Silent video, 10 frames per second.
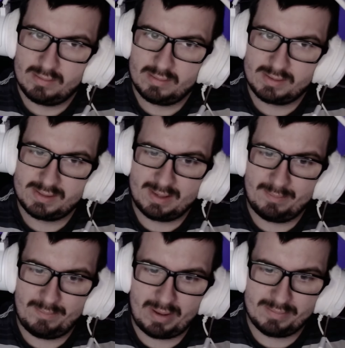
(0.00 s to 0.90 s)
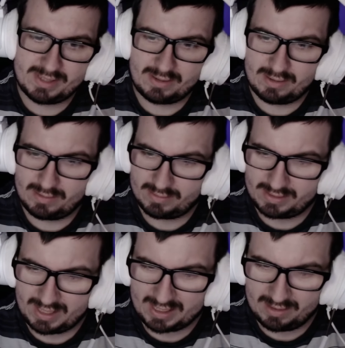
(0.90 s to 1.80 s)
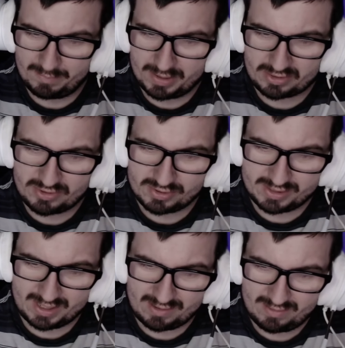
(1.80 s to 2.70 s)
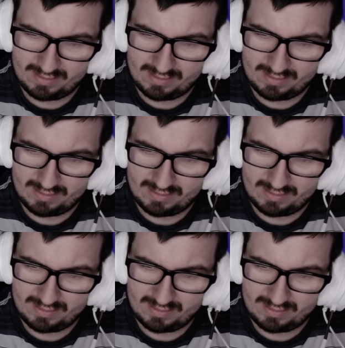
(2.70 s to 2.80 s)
Some bums are taking pictures there.